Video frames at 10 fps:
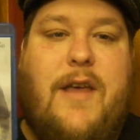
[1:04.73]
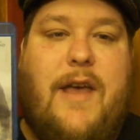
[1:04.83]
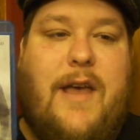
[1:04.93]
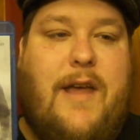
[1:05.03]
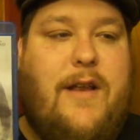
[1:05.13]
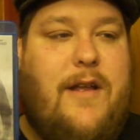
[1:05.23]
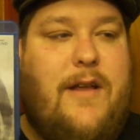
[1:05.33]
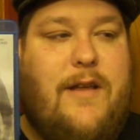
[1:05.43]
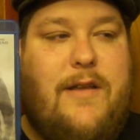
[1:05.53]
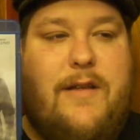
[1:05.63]
And
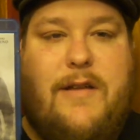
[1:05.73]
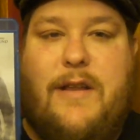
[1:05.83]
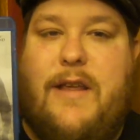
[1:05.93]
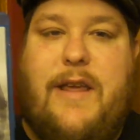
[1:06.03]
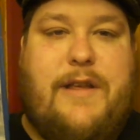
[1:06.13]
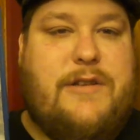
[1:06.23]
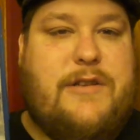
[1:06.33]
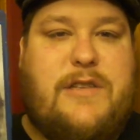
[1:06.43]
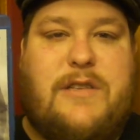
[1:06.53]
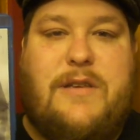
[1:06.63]
he
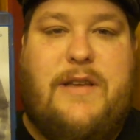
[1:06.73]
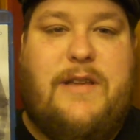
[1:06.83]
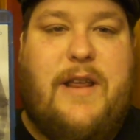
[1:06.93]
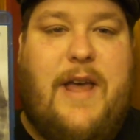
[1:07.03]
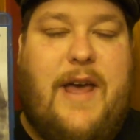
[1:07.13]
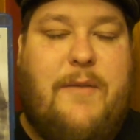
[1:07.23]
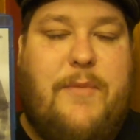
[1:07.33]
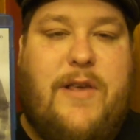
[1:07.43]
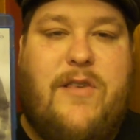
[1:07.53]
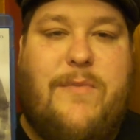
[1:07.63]
just he had a
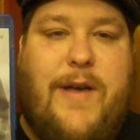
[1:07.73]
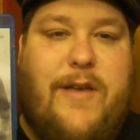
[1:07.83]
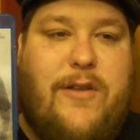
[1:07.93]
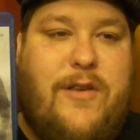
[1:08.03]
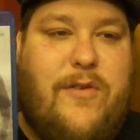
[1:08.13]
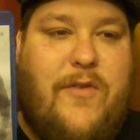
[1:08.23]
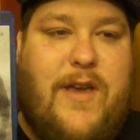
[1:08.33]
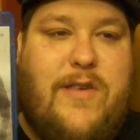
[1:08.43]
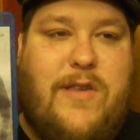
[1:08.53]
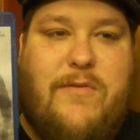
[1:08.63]
big smile on his
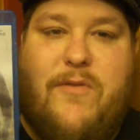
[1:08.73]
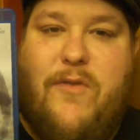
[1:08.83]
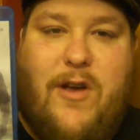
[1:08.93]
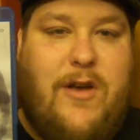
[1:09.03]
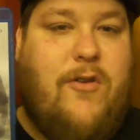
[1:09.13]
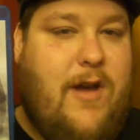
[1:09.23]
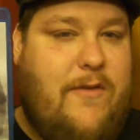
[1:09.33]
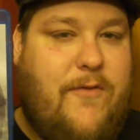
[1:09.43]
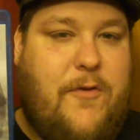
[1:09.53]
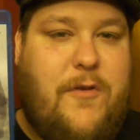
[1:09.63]
face. He was very
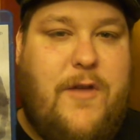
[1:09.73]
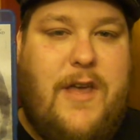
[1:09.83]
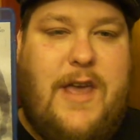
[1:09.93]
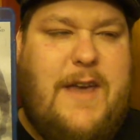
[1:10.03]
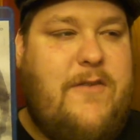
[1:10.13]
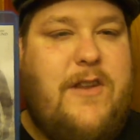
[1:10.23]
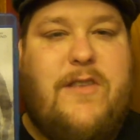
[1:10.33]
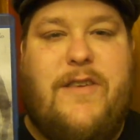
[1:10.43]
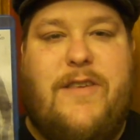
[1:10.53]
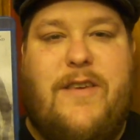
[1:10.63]
grateful. Even
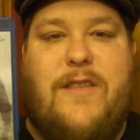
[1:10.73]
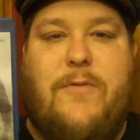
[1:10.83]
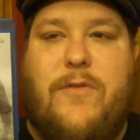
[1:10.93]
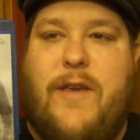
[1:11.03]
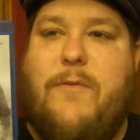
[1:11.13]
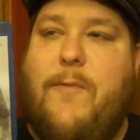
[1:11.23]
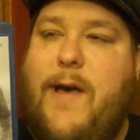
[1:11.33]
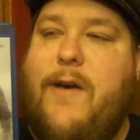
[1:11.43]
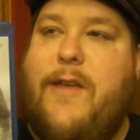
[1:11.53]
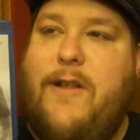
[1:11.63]
his assistant was like,
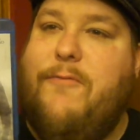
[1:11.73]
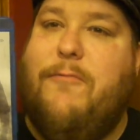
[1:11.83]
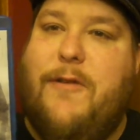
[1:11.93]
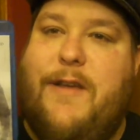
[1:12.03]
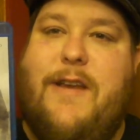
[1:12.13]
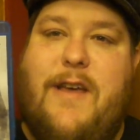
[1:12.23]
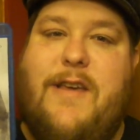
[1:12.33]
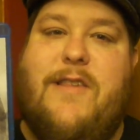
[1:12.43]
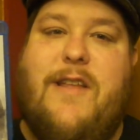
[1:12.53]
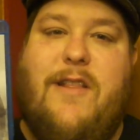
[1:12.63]
"Wow, that's really
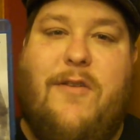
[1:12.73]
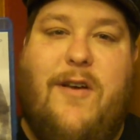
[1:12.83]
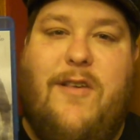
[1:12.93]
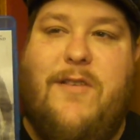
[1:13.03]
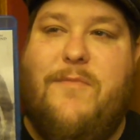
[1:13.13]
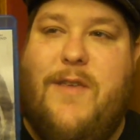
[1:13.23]
nice. That's awesome."